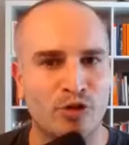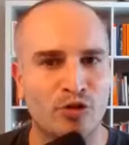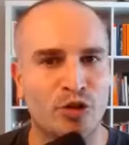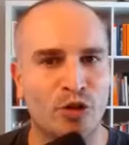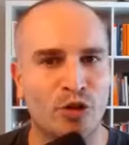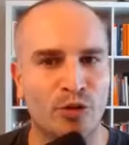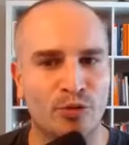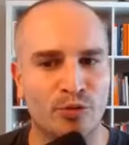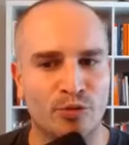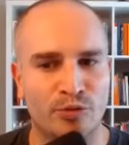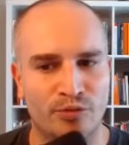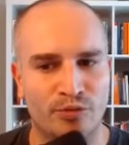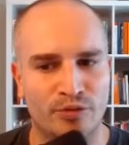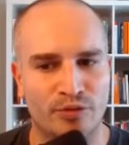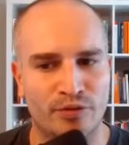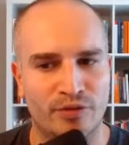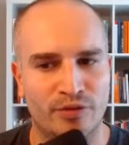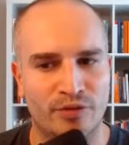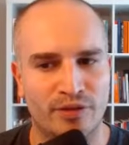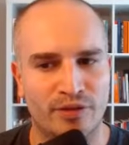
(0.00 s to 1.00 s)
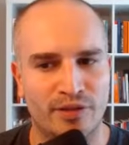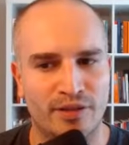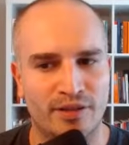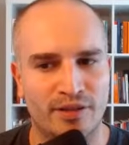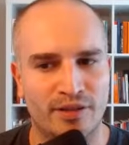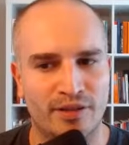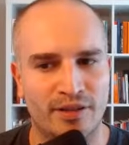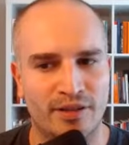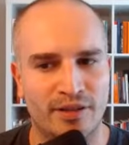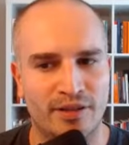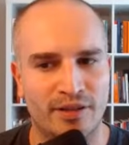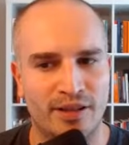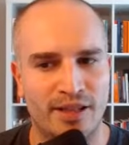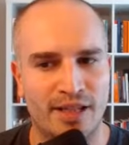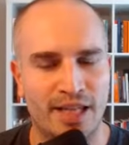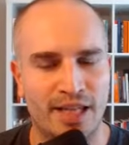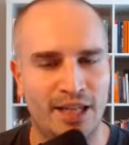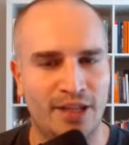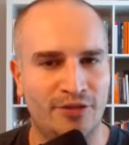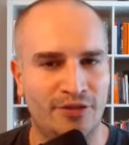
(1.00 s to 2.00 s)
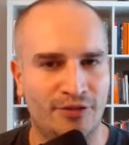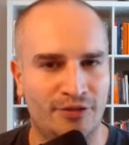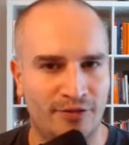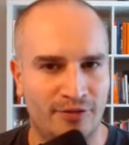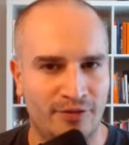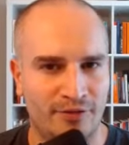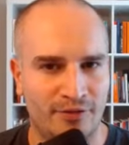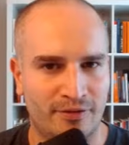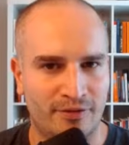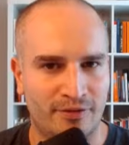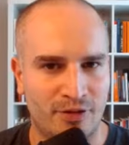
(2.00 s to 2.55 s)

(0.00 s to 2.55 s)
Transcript: So if